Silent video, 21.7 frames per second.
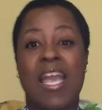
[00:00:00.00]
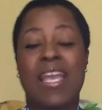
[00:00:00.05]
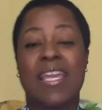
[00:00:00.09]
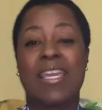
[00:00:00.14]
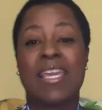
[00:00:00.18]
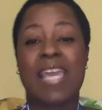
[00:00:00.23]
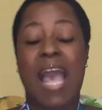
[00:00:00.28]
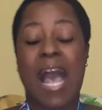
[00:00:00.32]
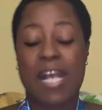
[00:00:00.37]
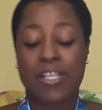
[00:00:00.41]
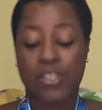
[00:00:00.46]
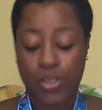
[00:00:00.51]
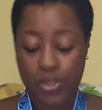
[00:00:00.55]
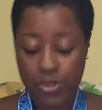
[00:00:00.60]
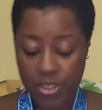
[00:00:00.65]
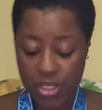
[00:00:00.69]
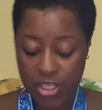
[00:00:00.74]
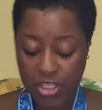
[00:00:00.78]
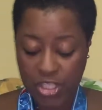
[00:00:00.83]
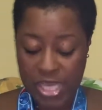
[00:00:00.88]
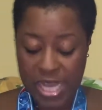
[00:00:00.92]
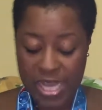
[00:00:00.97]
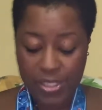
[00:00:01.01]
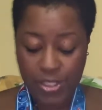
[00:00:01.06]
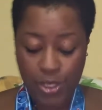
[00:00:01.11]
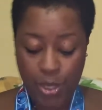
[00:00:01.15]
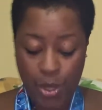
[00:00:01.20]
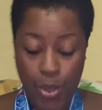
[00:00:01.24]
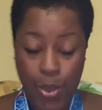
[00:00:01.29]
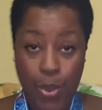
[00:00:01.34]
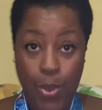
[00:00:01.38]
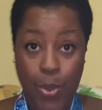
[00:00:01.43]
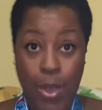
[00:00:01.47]
Castle to
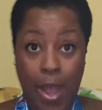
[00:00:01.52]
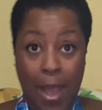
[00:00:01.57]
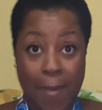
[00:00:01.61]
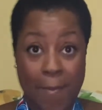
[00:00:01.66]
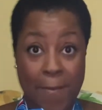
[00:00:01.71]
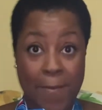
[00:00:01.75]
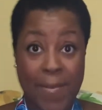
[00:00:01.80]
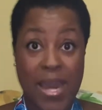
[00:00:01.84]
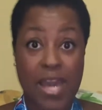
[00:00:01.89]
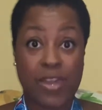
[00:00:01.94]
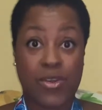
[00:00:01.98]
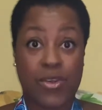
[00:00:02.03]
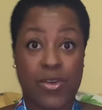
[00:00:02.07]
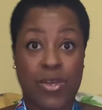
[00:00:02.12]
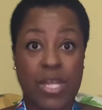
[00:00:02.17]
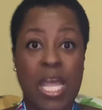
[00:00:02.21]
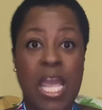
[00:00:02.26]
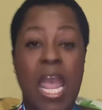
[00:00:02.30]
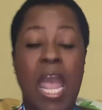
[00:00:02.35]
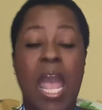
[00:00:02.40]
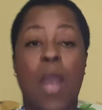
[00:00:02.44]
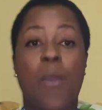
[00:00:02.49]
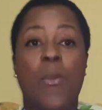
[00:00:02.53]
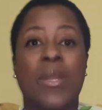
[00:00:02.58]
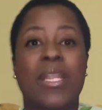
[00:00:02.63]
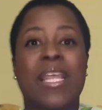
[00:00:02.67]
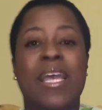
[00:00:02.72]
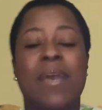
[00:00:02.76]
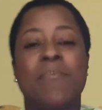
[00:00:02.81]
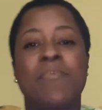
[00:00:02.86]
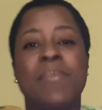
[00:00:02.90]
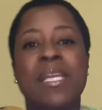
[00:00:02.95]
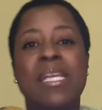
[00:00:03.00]
Chateau medal. And what
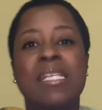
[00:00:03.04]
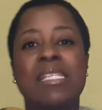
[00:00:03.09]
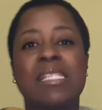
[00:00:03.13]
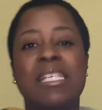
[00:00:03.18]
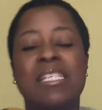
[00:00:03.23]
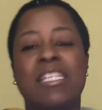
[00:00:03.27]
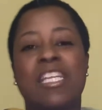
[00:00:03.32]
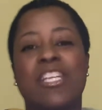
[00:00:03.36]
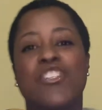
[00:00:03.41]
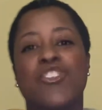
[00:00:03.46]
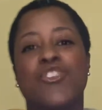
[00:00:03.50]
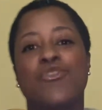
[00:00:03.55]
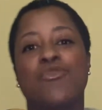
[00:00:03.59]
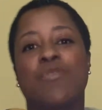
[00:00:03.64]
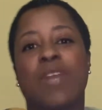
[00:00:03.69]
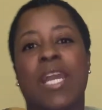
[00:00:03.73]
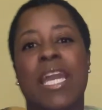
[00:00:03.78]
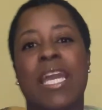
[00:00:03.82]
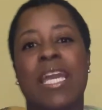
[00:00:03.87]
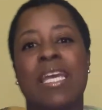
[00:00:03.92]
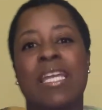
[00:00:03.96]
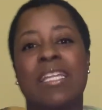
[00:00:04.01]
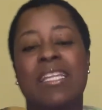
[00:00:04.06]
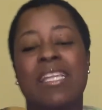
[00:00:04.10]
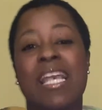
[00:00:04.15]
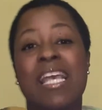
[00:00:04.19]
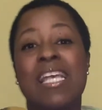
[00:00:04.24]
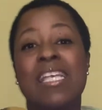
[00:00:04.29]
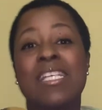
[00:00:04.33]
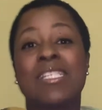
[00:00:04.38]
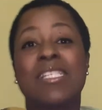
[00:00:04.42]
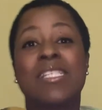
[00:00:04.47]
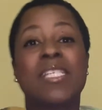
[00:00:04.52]
that means is that she ran
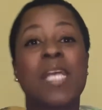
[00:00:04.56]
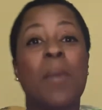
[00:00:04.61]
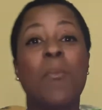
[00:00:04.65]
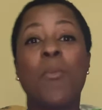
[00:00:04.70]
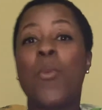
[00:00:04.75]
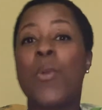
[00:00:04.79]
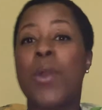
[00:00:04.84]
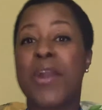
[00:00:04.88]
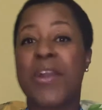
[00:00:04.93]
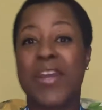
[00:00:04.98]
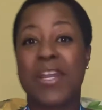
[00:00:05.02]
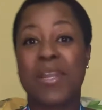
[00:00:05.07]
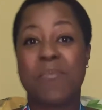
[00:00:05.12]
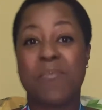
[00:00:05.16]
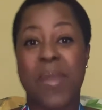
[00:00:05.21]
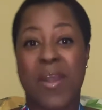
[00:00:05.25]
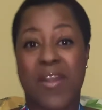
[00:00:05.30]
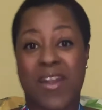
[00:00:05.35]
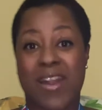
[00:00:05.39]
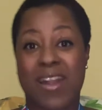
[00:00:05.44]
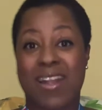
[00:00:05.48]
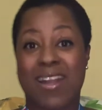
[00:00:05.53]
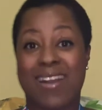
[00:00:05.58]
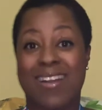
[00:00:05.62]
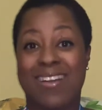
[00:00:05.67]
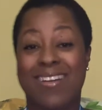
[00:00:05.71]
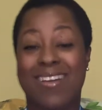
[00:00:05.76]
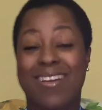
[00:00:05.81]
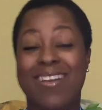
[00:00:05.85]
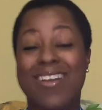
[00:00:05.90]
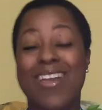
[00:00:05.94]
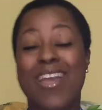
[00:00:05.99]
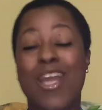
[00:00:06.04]
somewhere in
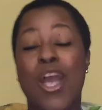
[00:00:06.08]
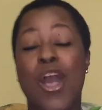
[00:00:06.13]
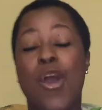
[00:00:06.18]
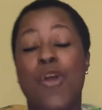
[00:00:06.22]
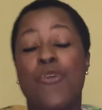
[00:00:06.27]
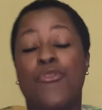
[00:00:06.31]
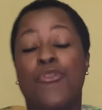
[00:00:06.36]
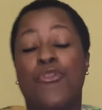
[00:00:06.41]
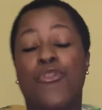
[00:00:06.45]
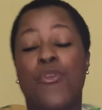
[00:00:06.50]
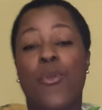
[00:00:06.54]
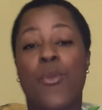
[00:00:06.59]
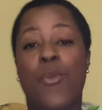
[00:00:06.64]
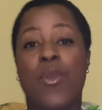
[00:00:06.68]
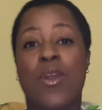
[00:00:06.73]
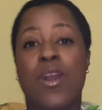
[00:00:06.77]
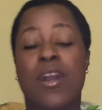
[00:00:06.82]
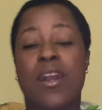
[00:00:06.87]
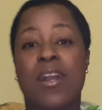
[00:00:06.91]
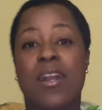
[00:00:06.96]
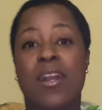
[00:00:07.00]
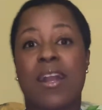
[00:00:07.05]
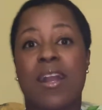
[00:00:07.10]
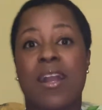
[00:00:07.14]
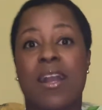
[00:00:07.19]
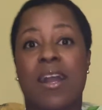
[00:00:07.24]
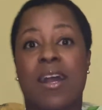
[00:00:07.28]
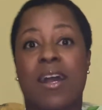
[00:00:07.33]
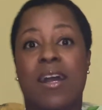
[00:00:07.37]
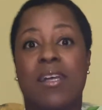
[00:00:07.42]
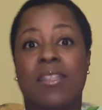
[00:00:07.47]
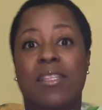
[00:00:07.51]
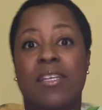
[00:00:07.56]
America for
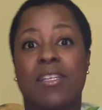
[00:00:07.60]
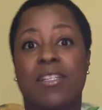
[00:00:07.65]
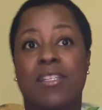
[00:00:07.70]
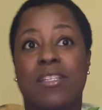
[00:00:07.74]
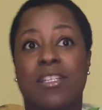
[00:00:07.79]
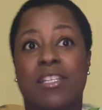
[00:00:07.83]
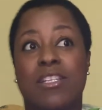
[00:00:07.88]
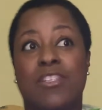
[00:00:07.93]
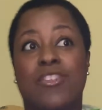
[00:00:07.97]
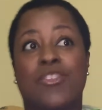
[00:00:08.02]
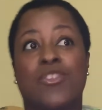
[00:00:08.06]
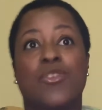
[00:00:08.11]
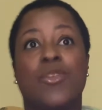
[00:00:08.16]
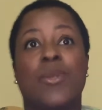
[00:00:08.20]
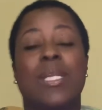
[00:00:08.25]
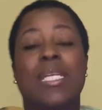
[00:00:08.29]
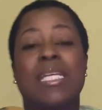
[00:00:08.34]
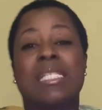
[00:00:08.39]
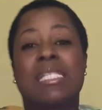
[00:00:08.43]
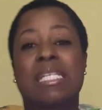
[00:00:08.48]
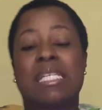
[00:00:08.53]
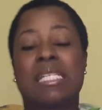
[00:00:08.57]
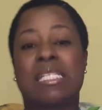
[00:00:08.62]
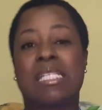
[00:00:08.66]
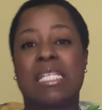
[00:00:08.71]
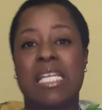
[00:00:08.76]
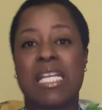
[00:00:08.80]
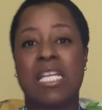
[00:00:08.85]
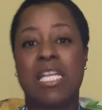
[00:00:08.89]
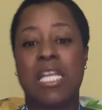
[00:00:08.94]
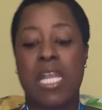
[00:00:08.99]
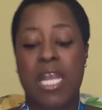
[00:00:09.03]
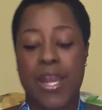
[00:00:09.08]
the
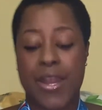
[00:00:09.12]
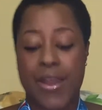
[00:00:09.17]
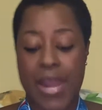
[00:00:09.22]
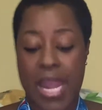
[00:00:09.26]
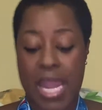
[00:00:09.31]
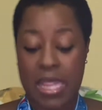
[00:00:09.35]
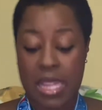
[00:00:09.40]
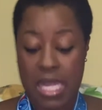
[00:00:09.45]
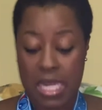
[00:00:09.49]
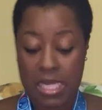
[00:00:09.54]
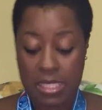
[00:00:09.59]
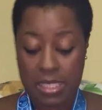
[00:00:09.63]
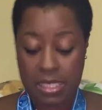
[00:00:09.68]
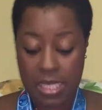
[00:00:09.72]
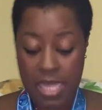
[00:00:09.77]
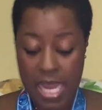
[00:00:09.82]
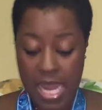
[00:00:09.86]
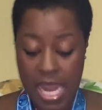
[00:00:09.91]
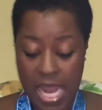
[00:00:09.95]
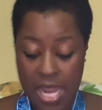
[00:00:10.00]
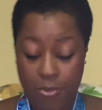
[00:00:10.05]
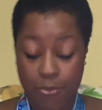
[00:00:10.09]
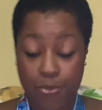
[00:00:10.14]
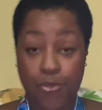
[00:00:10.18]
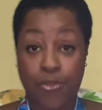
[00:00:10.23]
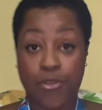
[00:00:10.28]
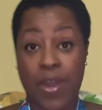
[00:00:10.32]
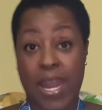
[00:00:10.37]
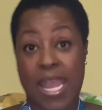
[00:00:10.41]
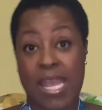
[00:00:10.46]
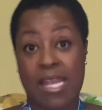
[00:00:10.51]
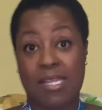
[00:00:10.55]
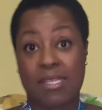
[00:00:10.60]
2016 year, and then in
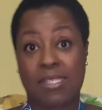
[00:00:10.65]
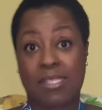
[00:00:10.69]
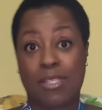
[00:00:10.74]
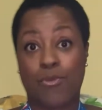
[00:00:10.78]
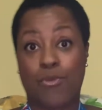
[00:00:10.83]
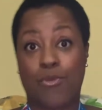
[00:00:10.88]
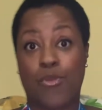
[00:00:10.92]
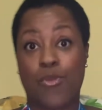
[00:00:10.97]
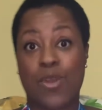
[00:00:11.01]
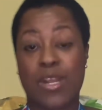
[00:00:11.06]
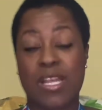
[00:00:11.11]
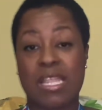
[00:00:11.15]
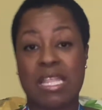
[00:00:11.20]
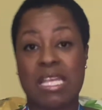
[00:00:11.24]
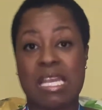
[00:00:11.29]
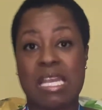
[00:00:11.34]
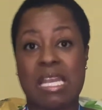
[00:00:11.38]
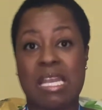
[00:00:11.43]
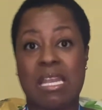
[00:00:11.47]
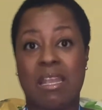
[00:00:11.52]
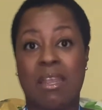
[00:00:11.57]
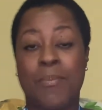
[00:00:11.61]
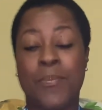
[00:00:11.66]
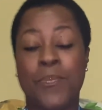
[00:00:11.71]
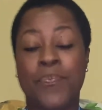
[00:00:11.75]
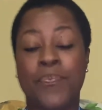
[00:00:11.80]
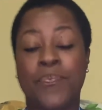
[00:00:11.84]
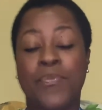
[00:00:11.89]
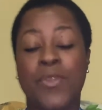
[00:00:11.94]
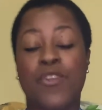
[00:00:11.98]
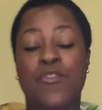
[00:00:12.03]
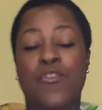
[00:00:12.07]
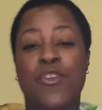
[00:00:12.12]
France for the
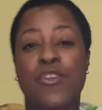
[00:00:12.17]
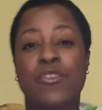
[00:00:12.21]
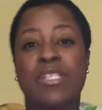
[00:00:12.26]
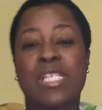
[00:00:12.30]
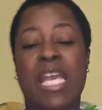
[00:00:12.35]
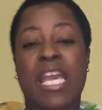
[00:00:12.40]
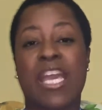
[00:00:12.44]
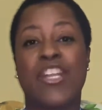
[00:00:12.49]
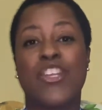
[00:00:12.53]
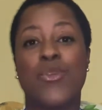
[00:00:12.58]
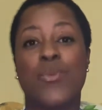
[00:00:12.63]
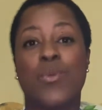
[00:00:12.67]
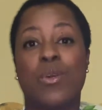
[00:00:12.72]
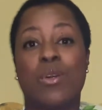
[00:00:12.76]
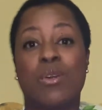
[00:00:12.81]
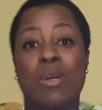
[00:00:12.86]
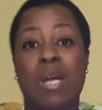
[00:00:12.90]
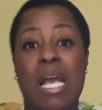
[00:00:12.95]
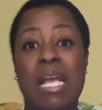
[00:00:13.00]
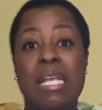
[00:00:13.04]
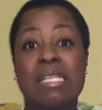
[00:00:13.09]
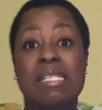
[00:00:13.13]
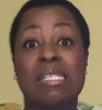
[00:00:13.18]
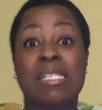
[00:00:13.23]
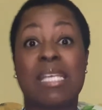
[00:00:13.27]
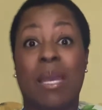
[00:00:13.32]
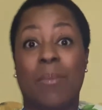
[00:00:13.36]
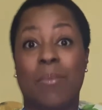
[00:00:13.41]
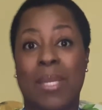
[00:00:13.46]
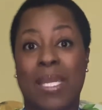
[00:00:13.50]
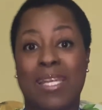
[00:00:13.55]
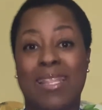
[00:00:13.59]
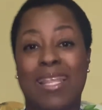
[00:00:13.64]
first annual
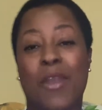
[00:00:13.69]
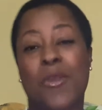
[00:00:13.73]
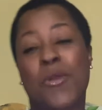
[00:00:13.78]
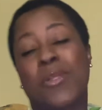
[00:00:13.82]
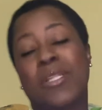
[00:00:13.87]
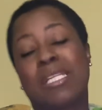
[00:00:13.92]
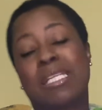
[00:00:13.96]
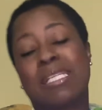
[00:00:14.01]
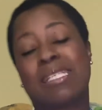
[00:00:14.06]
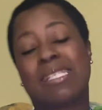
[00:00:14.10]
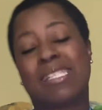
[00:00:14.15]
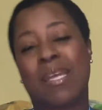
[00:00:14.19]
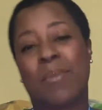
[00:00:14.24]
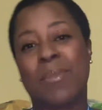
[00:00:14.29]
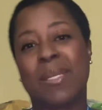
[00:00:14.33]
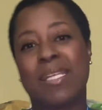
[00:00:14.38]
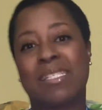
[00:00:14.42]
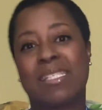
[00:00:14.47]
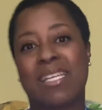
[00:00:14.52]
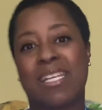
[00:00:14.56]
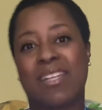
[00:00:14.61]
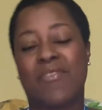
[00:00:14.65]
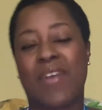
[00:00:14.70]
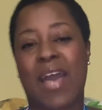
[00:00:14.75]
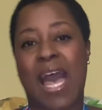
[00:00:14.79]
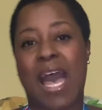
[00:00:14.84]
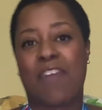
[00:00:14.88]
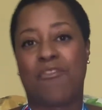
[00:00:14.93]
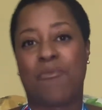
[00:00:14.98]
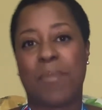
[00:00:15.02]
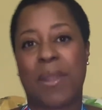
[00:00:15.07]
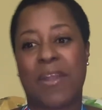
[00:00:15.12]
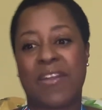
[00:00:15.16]
semi. They call it a semi instead of a
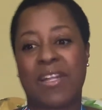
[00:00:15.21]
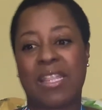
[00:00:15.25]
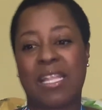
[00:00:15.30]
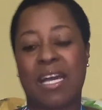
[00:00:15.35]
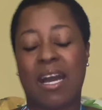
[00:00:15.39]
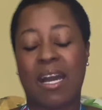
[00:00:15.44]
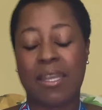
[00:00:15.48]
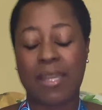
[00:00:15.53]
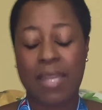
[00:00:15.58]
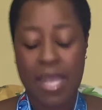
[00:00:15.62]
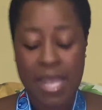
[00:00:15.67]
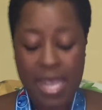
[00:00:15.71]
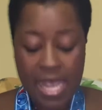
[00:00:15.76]
half marathon.